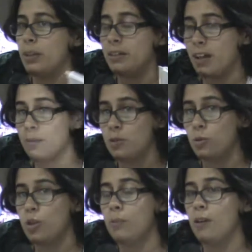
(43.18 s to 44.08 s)
when it comes
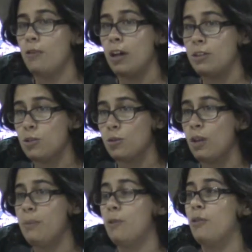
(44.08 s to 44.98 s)
to human rights, to
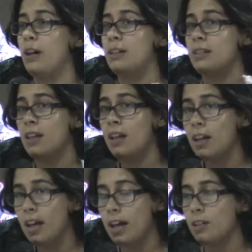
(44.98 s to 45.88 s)
labor rights,
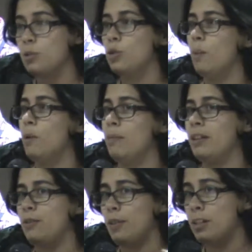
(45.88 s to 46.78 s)
to common
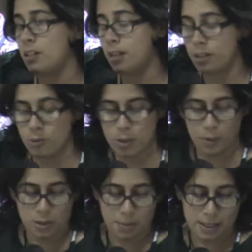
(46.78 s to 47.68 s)
but differentiated
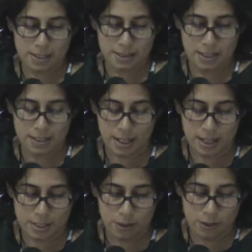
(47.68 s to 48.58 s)
responsibilities,
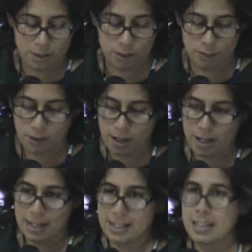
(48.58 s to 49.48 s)
and a series of
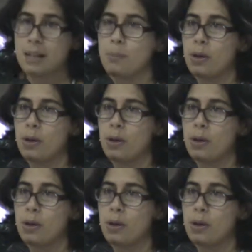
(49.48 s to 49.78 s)
key